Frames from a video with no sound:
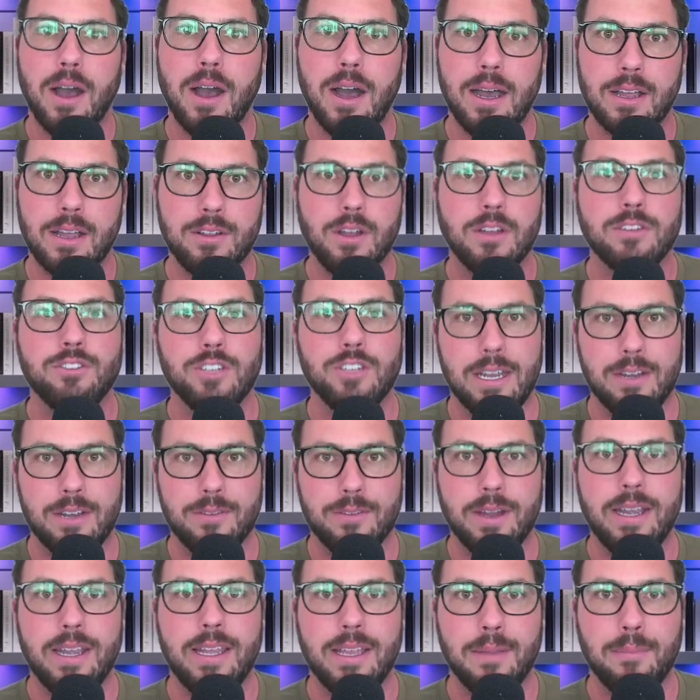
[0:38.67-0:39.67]

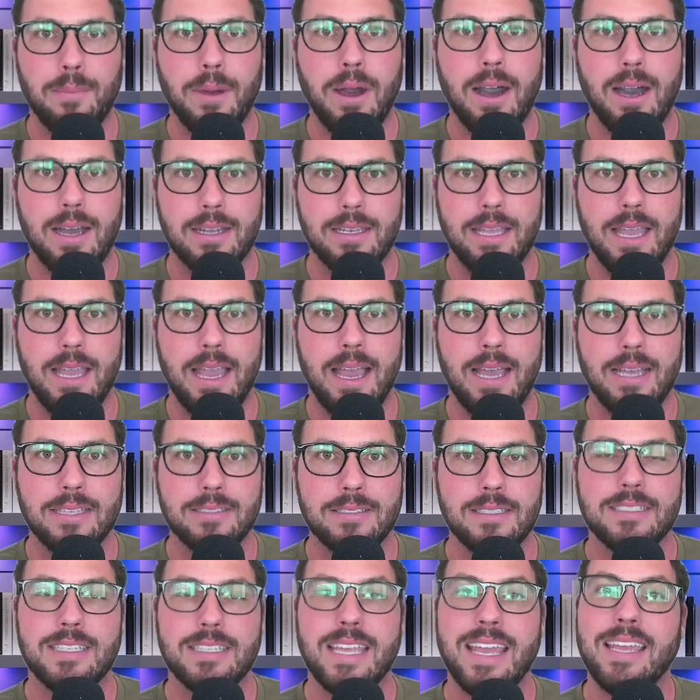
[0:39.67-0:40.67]
generating a podcast,
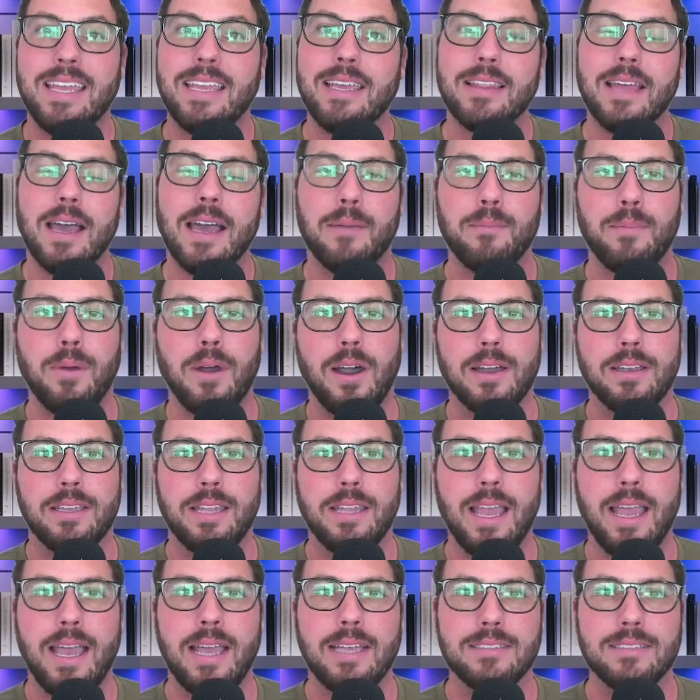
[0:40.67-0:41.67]
taking that
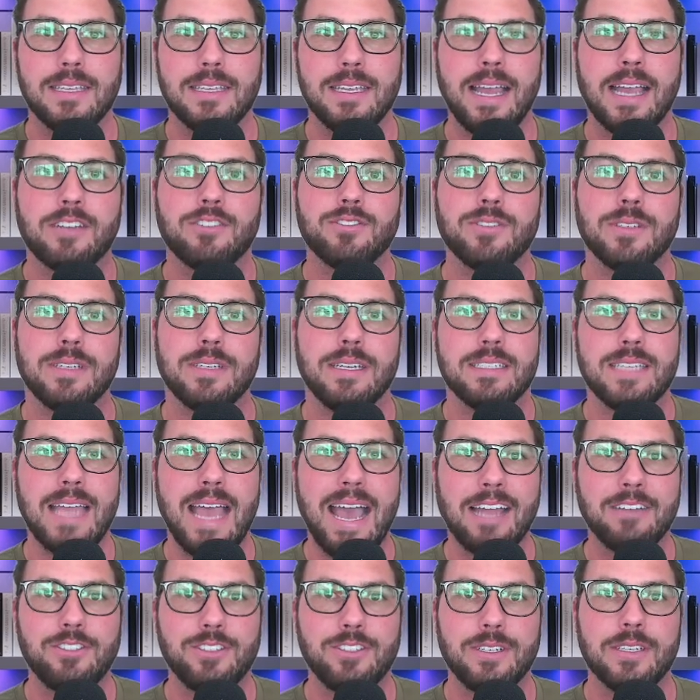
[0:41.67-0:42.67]
podcast and actually
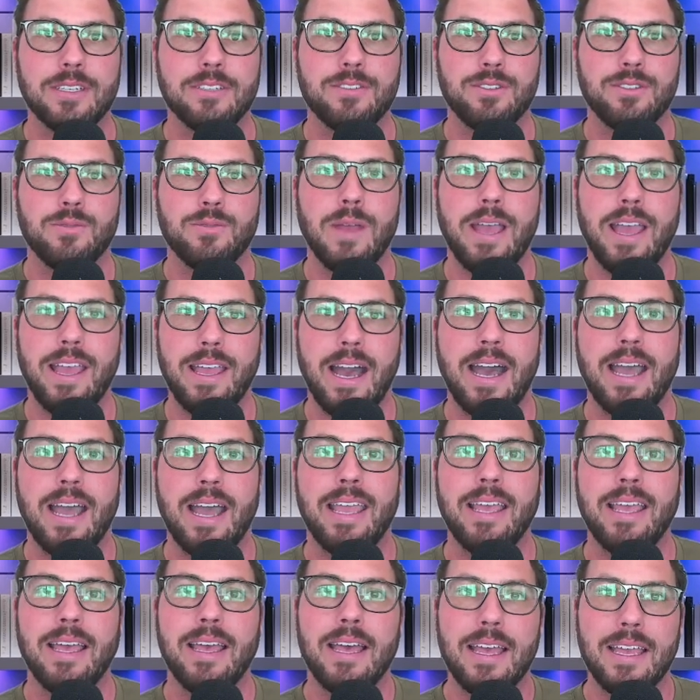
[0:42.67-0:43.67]
attaching it to AI
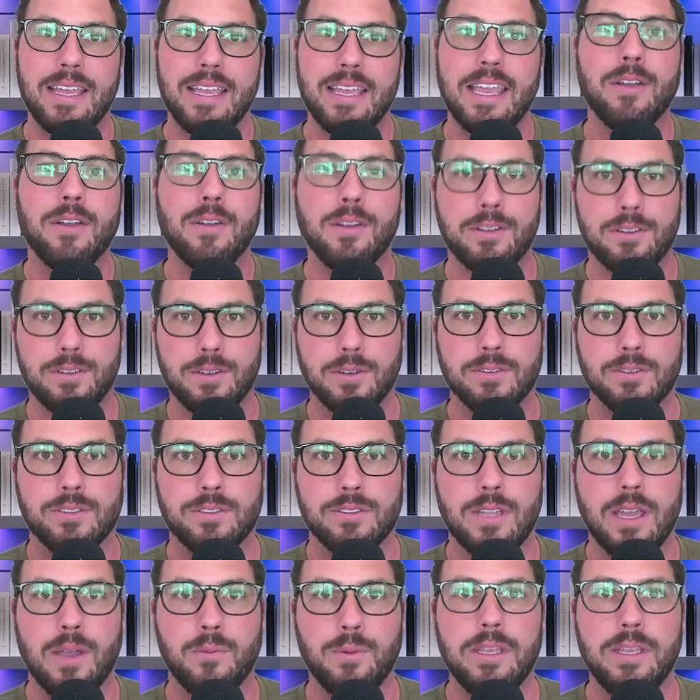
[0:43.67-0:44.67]
characters
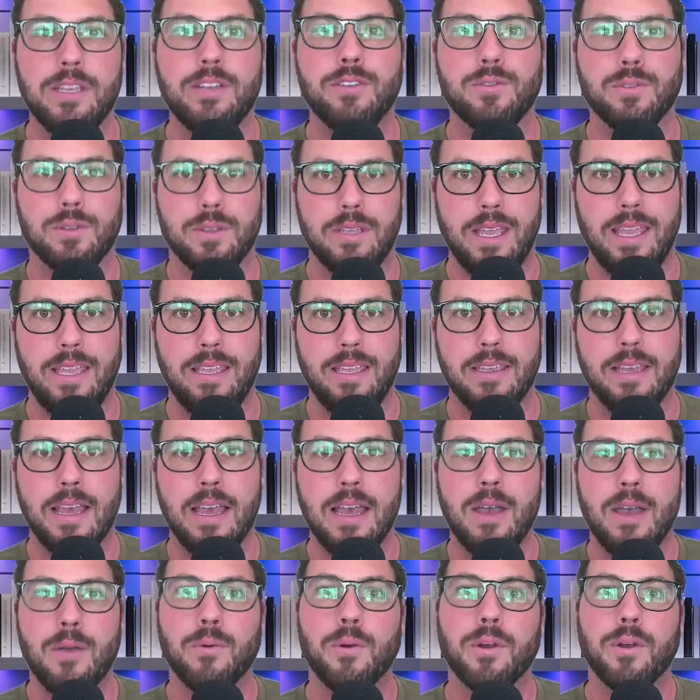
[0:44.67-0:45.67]
that we create.
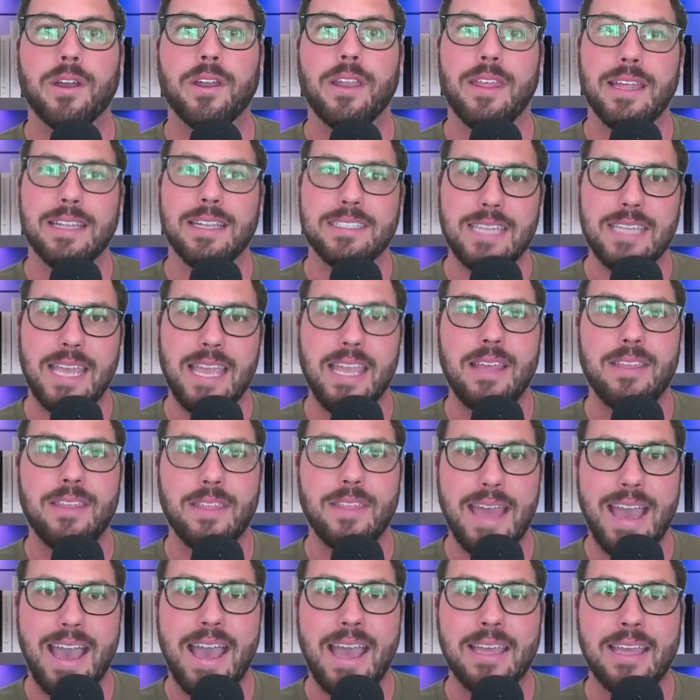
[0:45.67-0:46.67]
We're going to then take
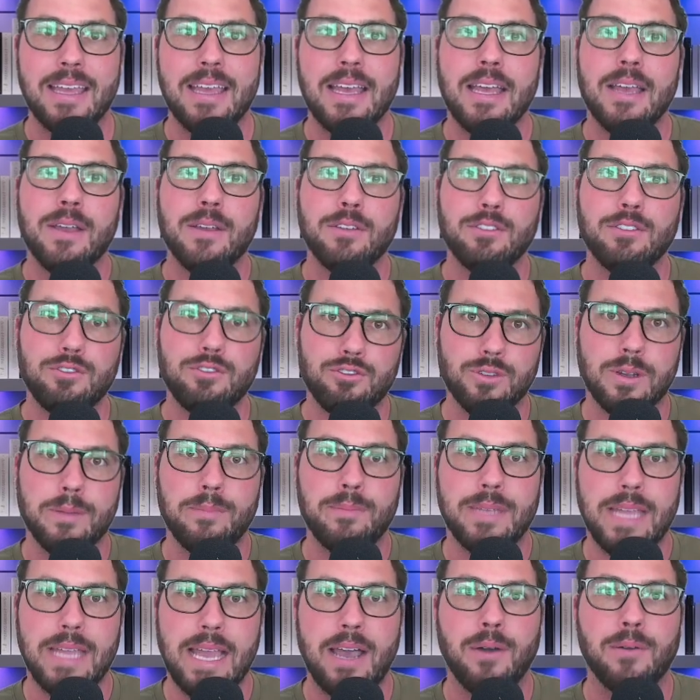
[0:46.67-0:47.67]
that, strip
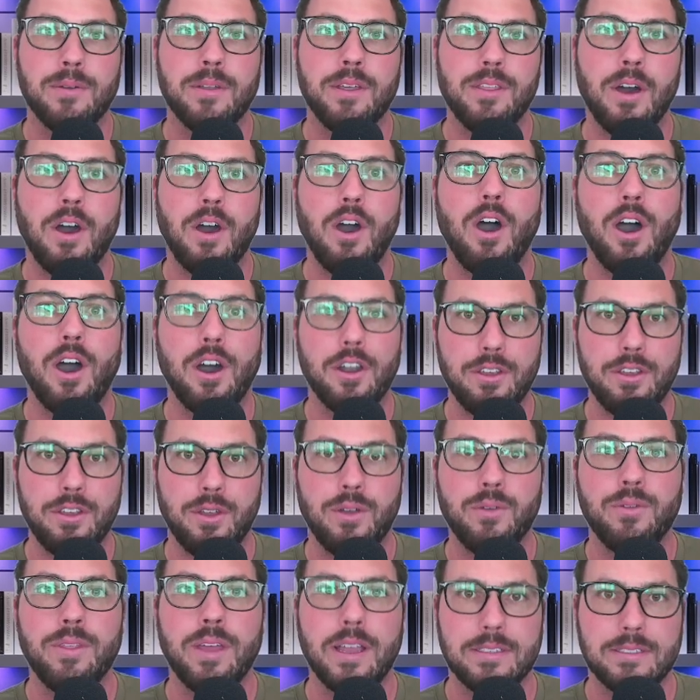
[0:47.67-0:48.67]
down the audio
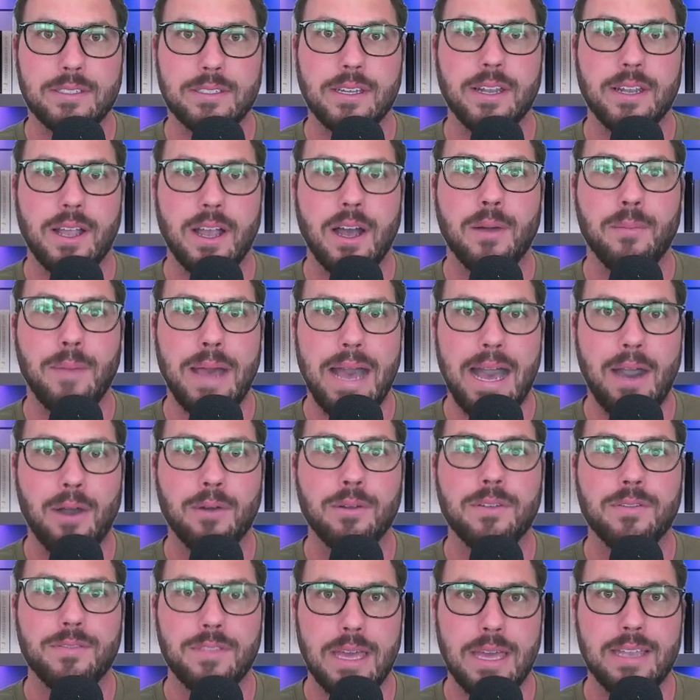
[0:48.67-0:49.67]
that's going to come out
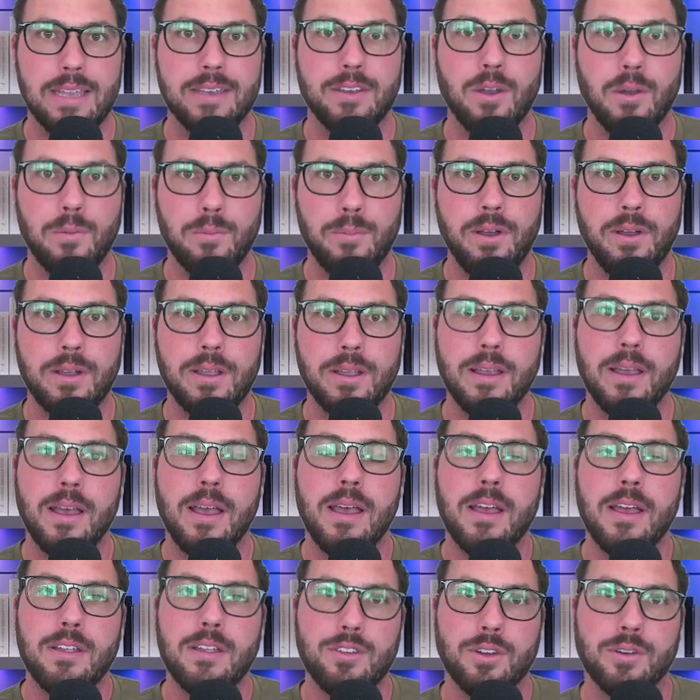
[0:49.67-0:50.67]
of that notebook,
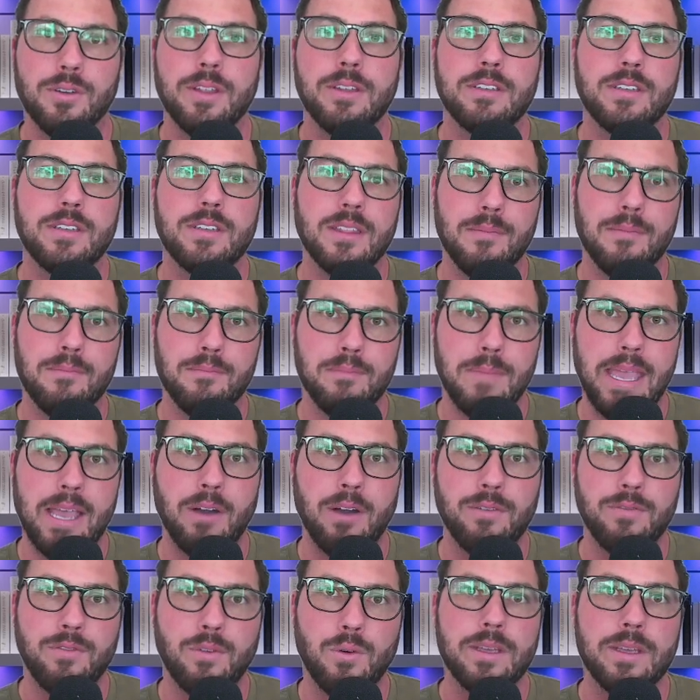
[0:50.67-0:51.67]
turn it to the male
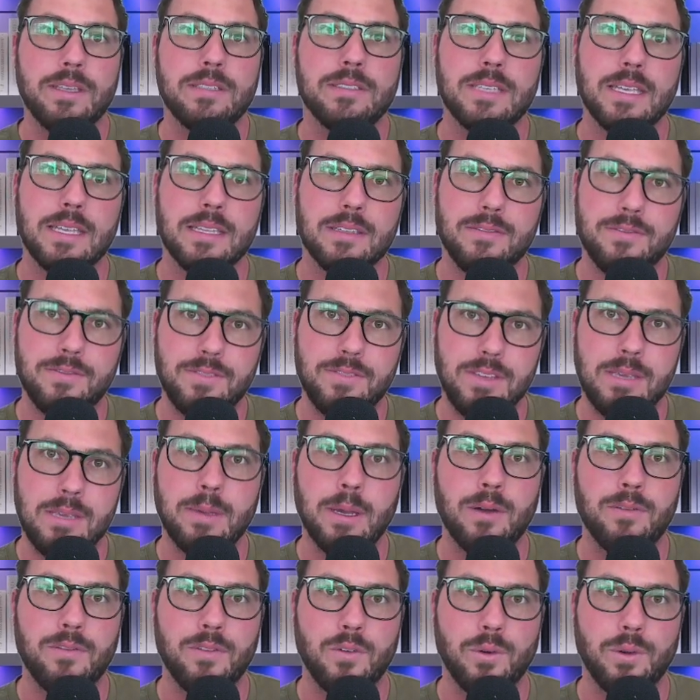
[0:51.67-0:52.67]
voice and the female
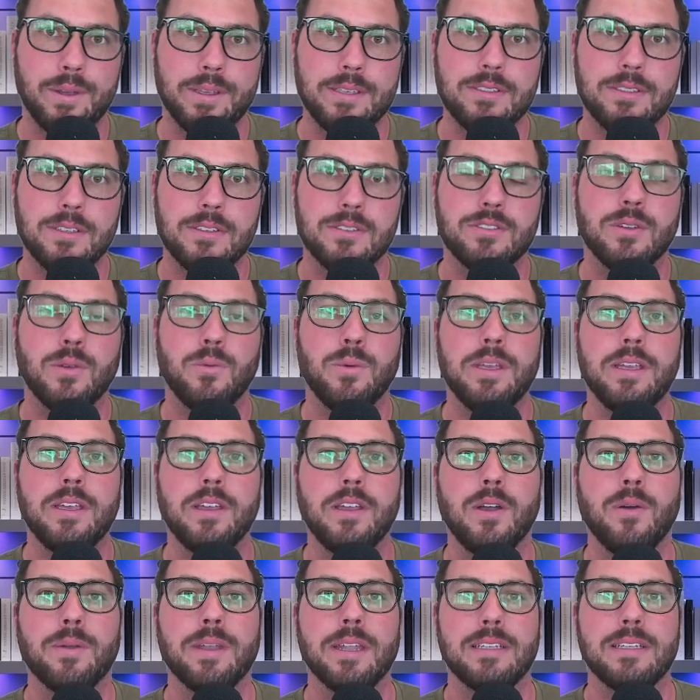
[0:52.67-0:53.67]
voice so we can
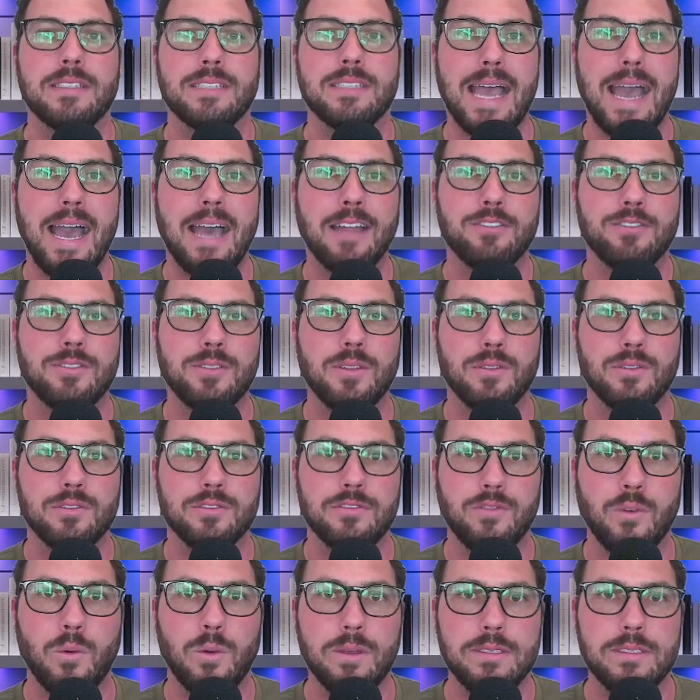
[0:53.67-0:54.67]
go and attach those
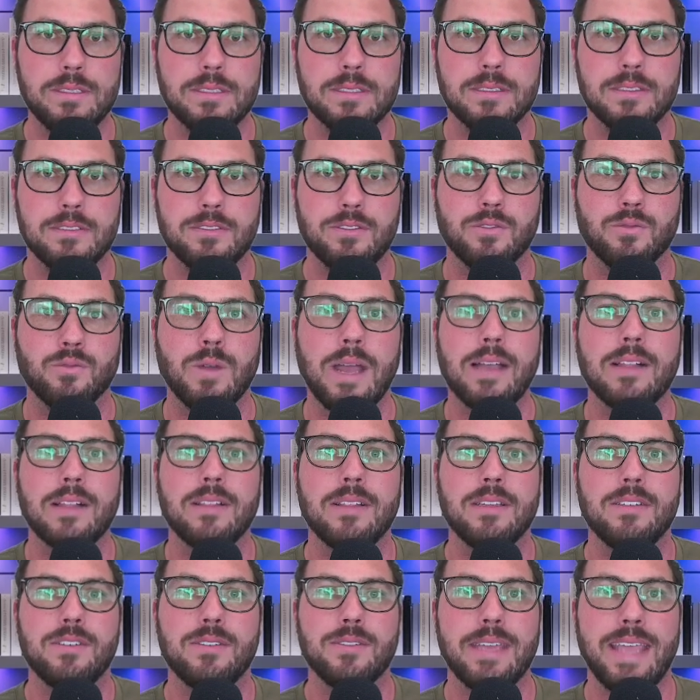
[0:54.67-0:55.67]
voices
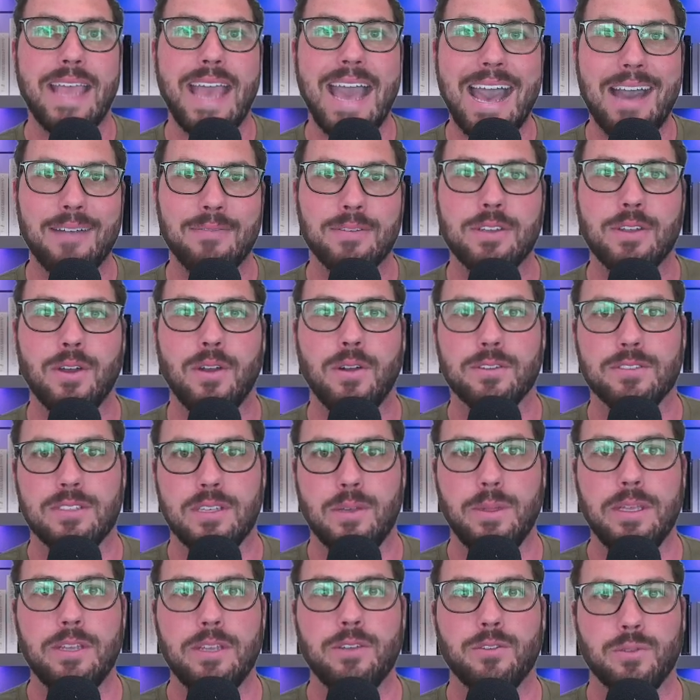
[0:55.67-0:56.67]
directly to the avatars
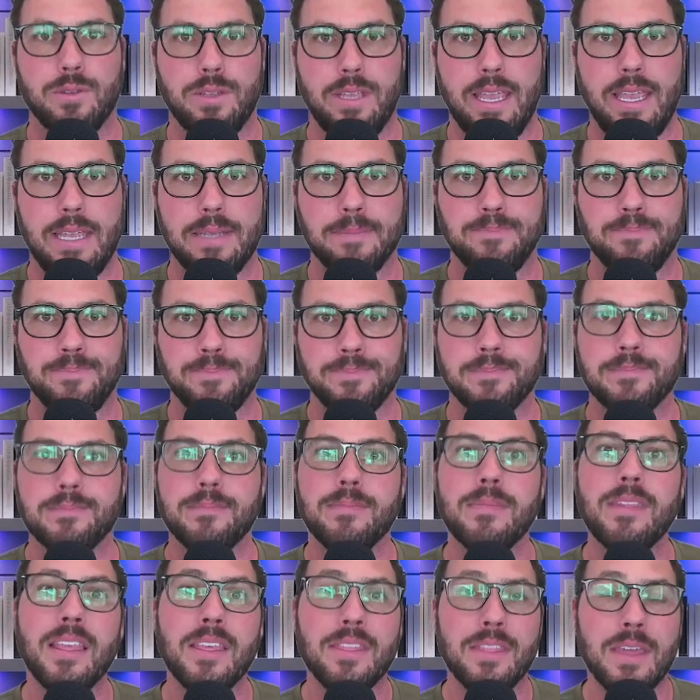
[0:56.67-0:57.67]
that we create.
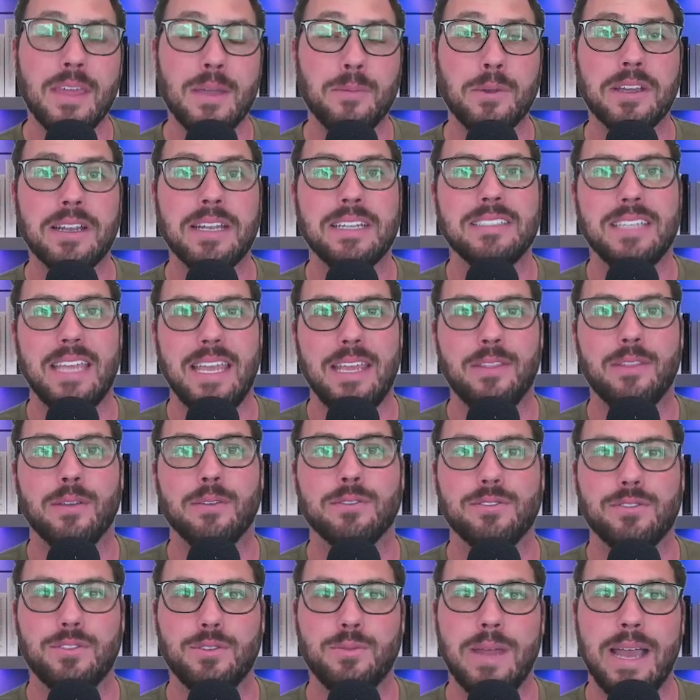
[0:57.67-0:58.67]
Then we're going to take
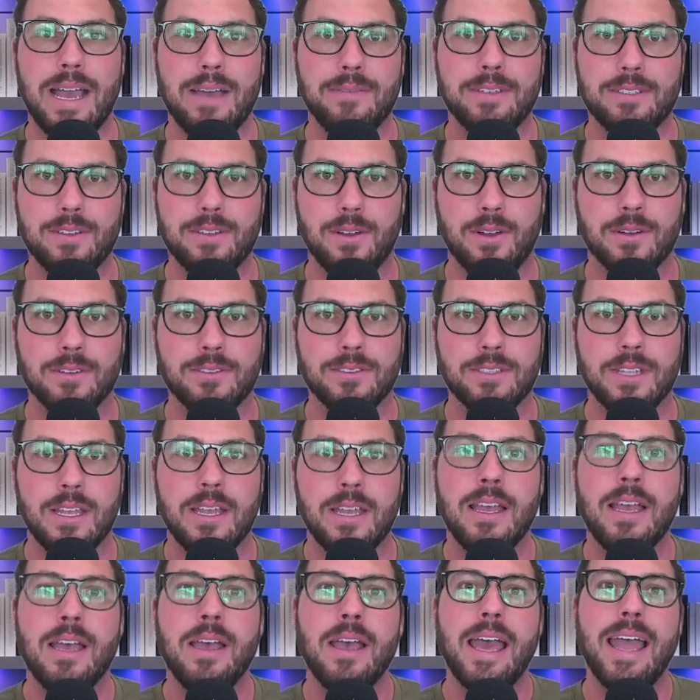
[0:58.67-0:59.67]
those two avatars
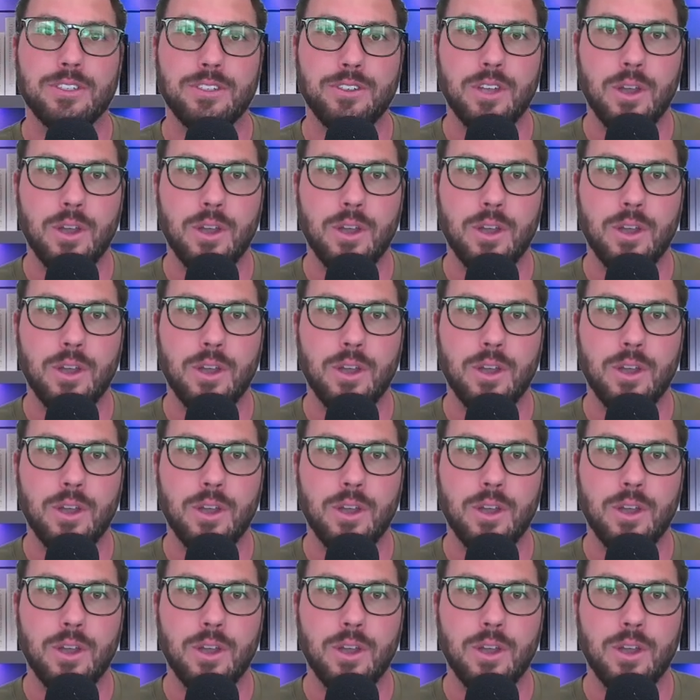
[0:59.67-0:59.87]
and go